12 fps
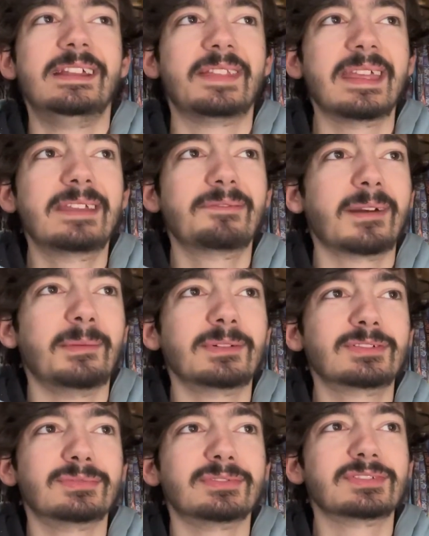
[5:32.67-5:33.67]
Thank you very much
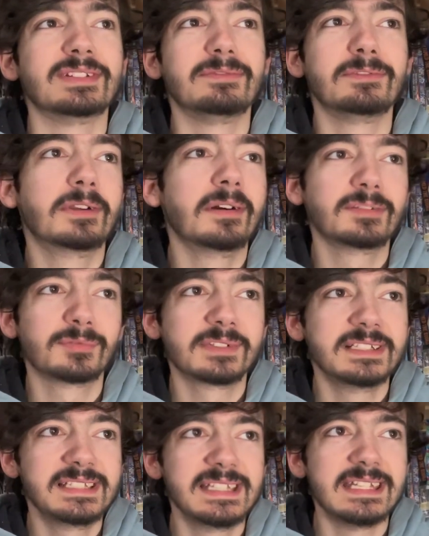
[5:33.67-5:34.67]
for watching. If you guys want
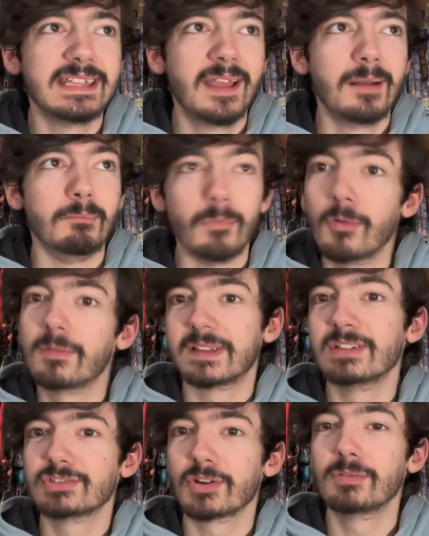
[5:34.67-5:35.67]
to see more of
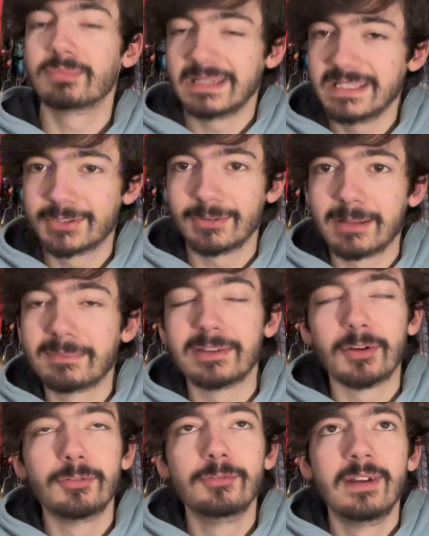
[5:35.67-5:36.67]
this show, please do let me
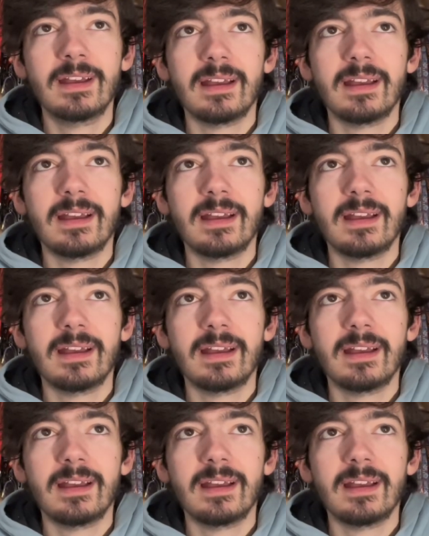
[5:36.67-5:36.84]
know.